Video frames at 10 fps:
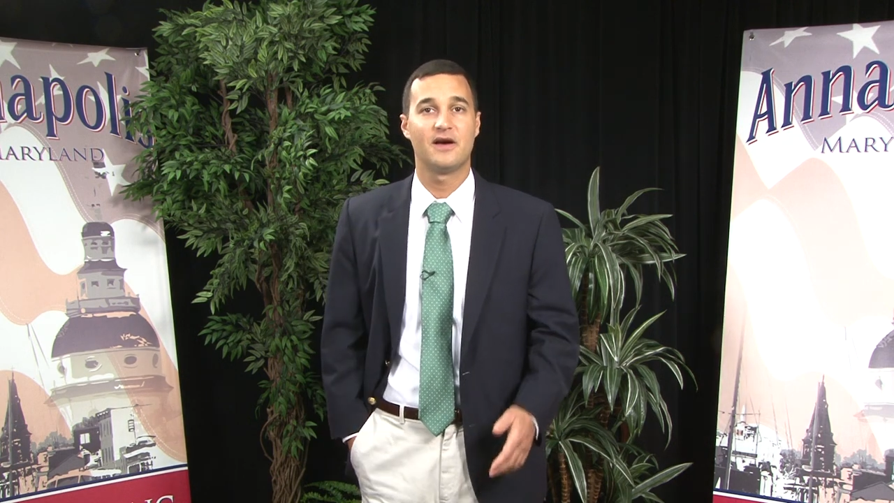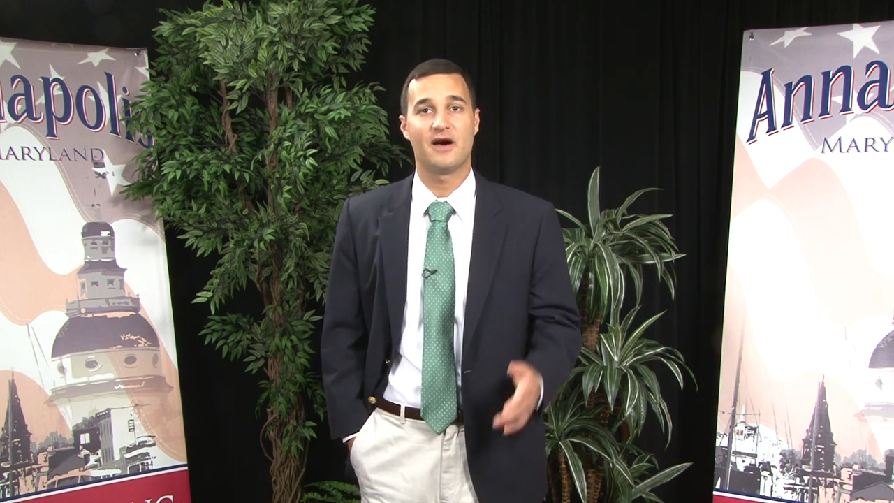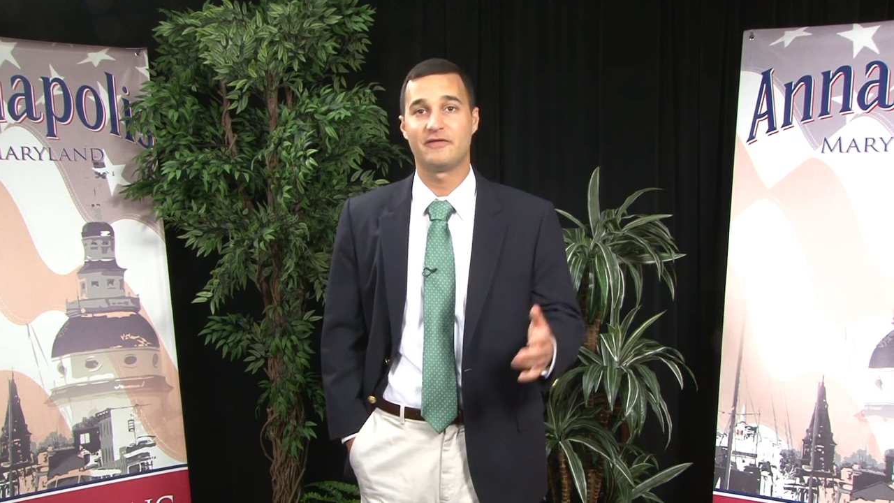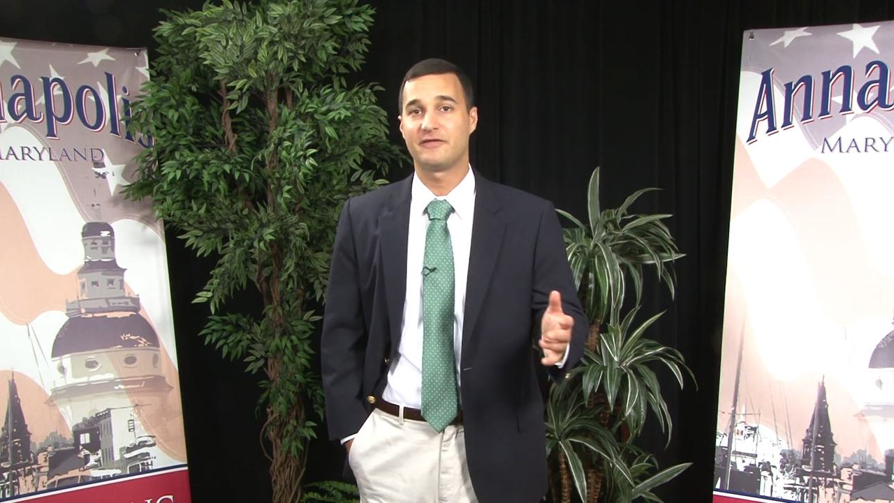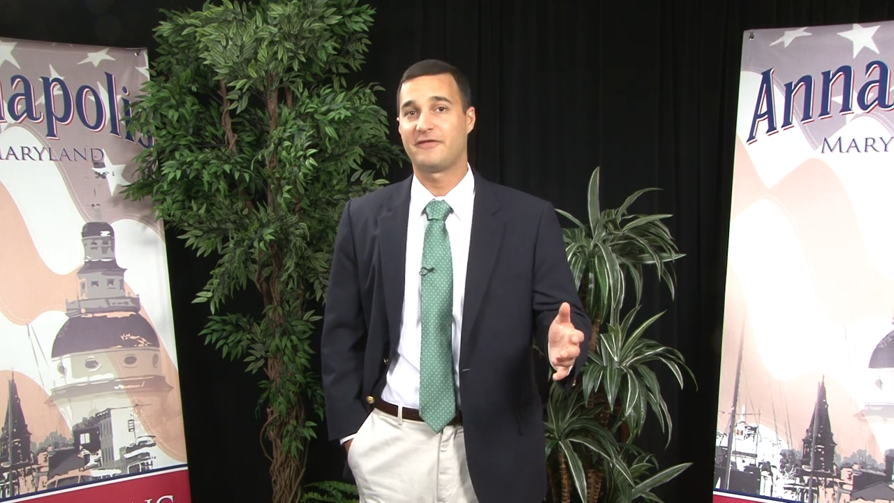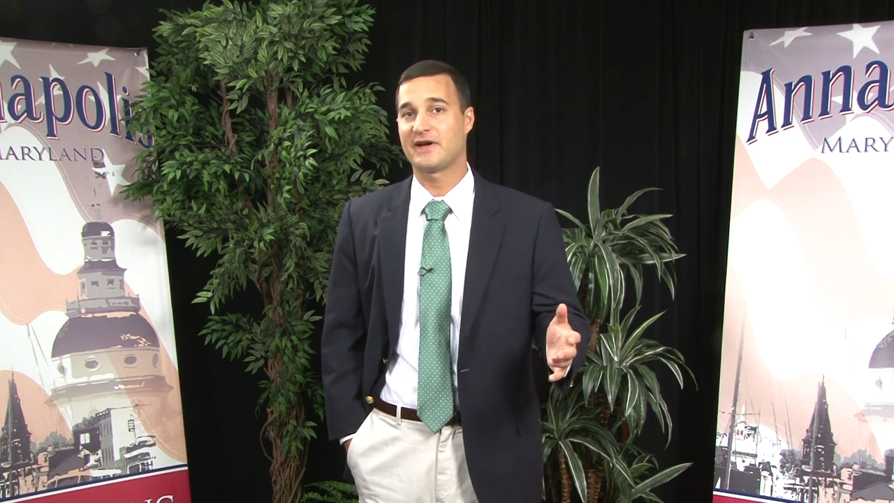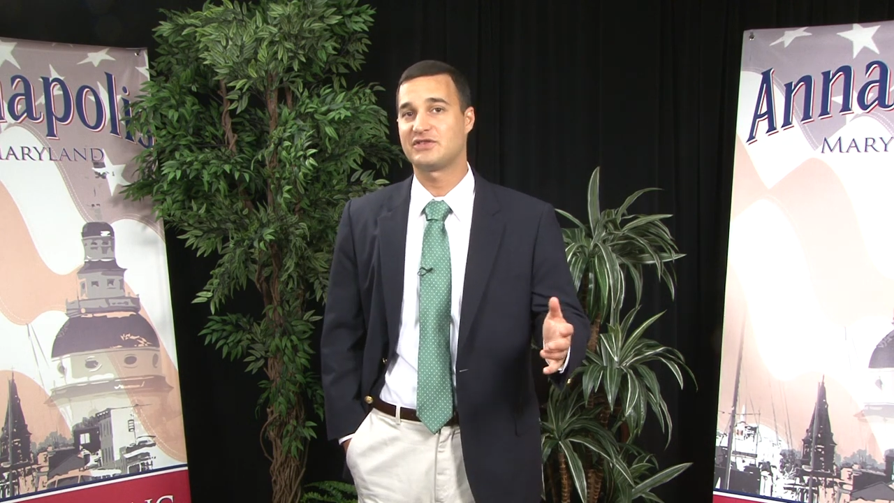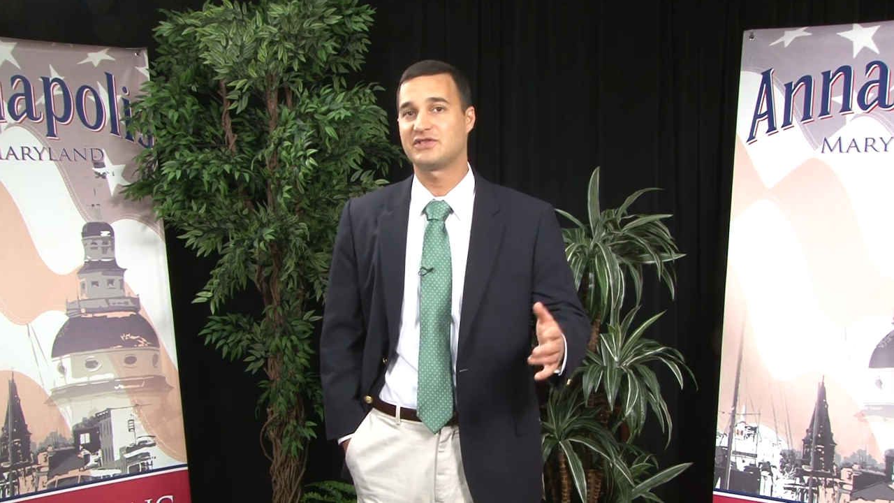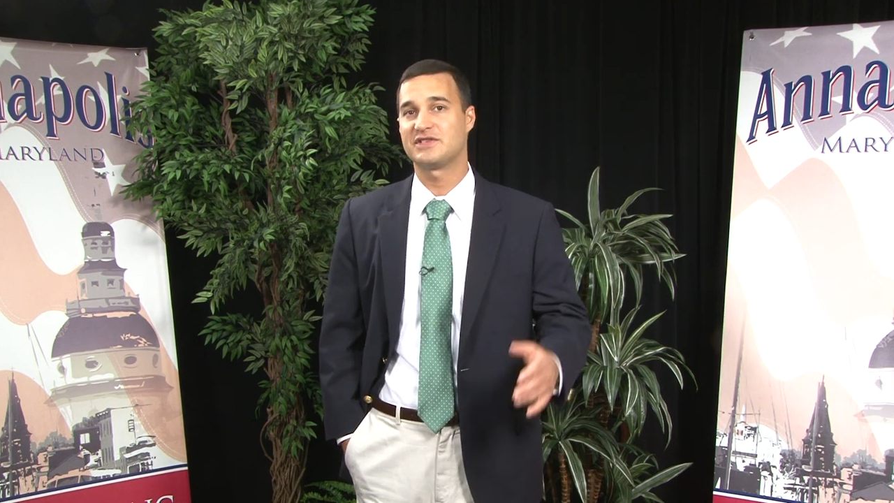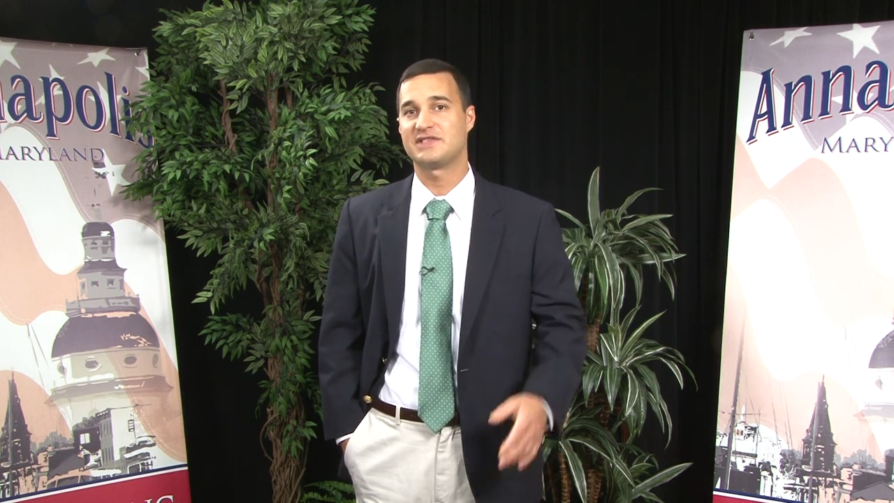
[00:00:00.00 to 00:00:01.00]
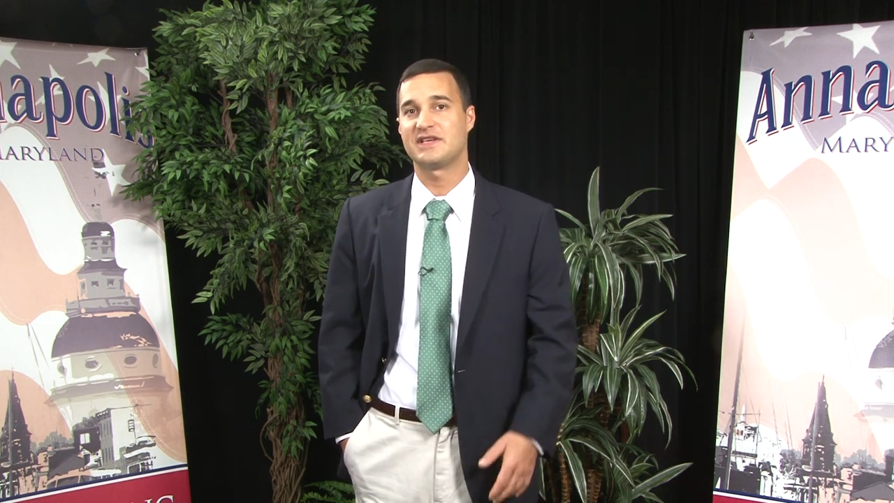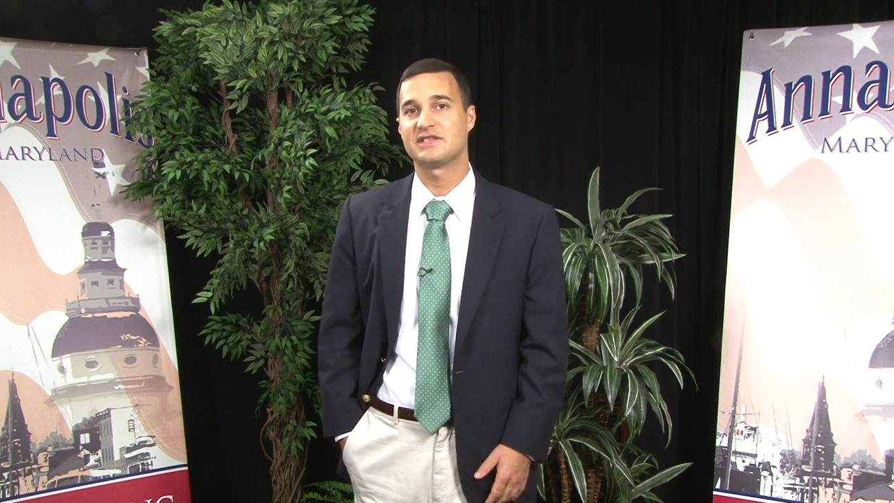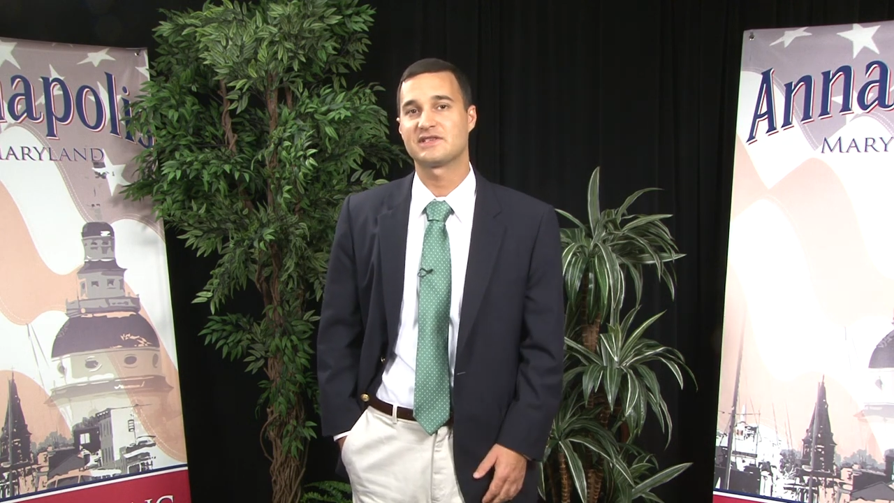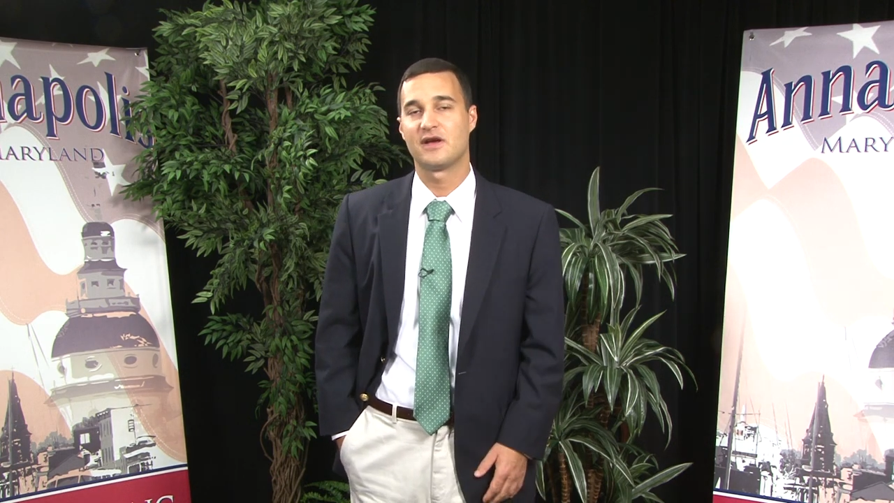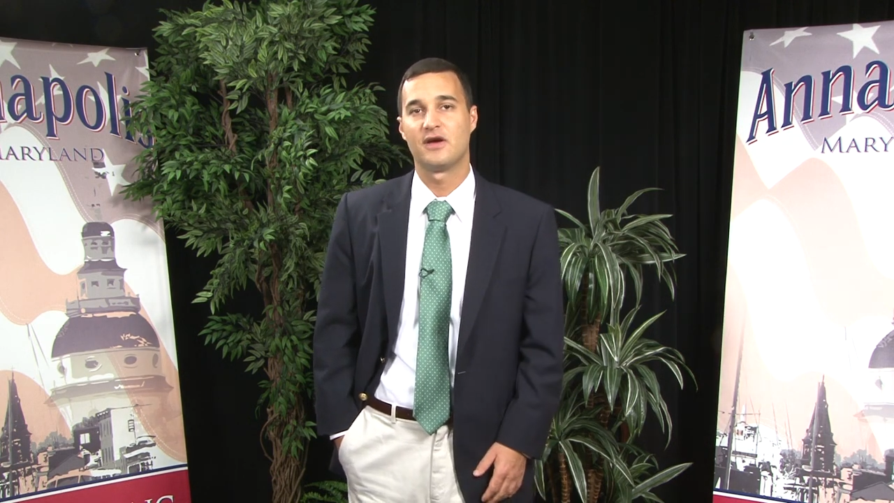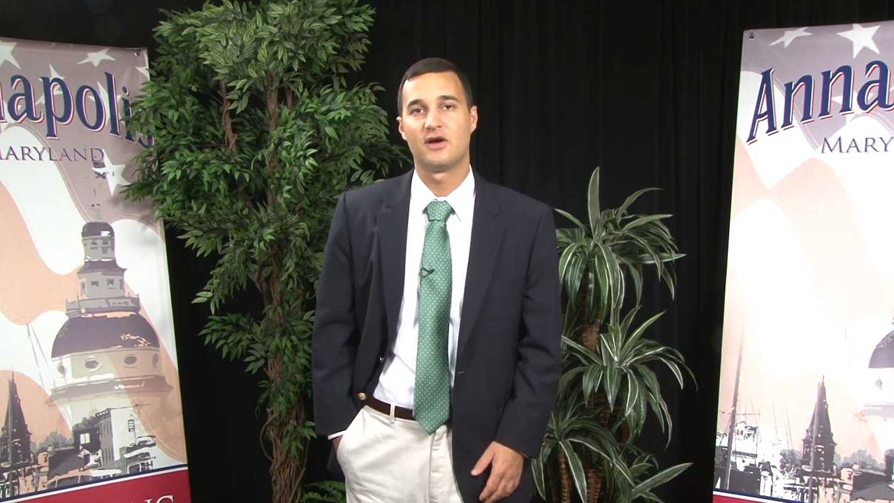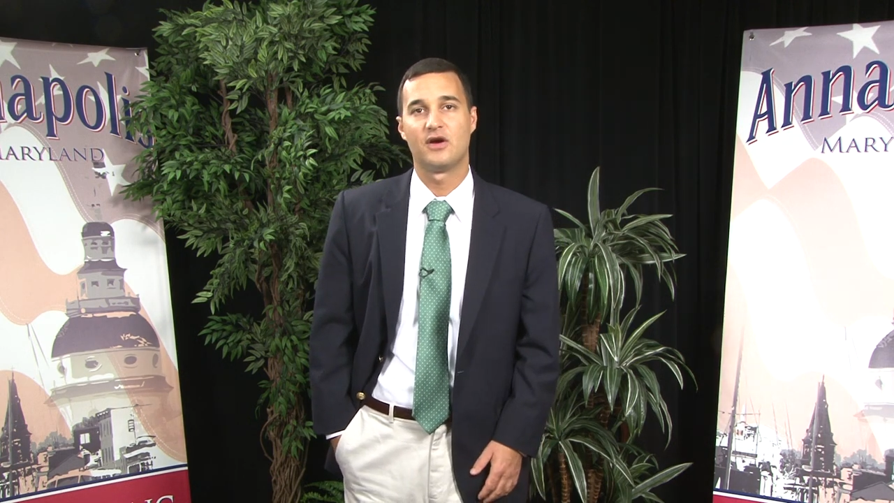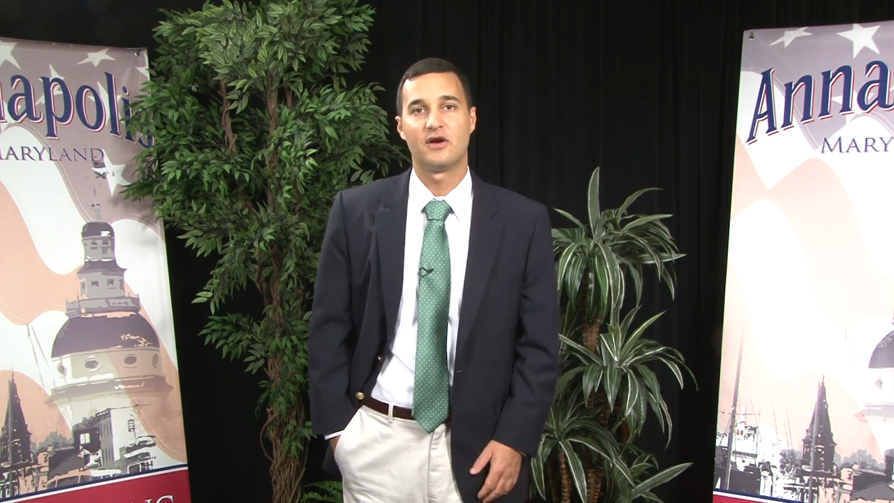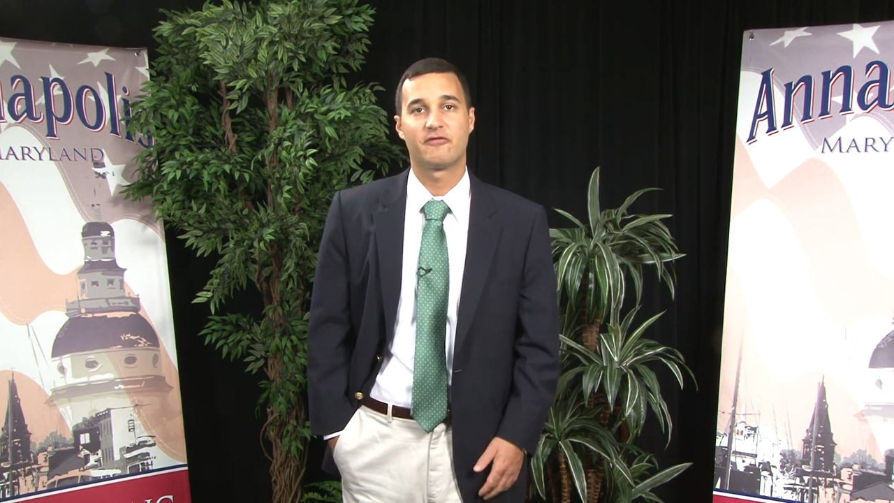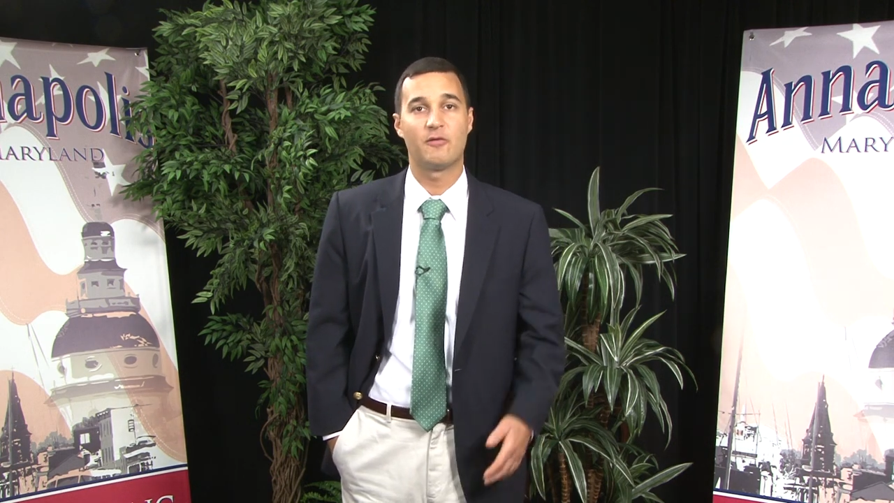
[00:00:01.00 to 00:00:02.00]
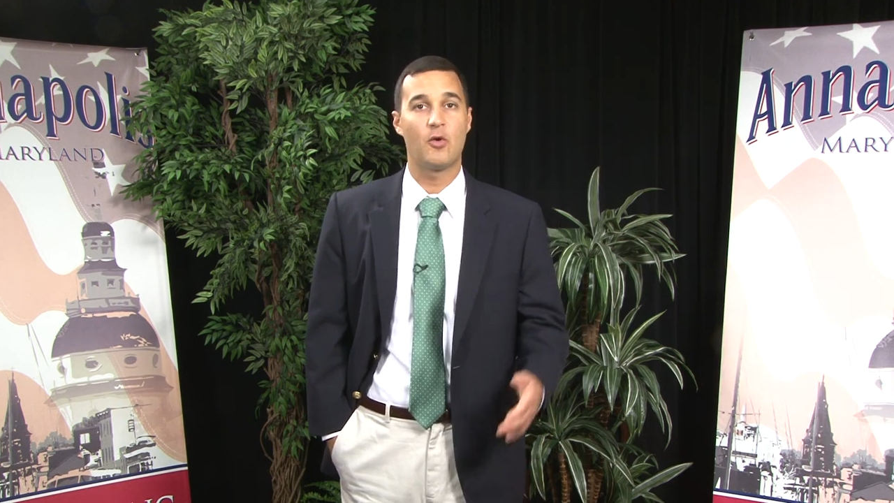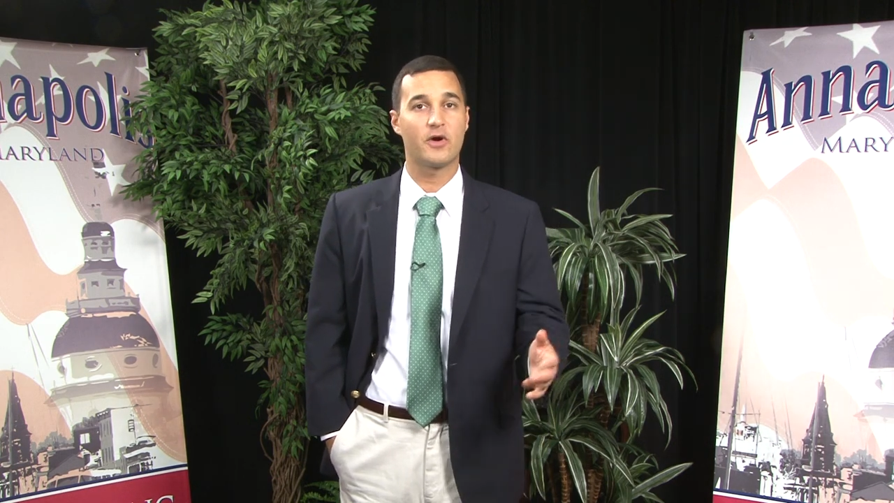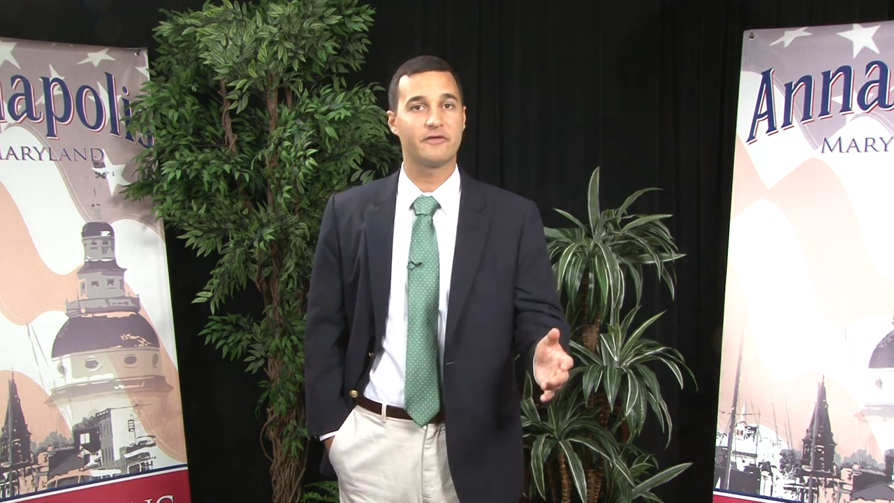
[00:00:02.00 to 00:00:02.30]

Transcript: of infectious disease. For more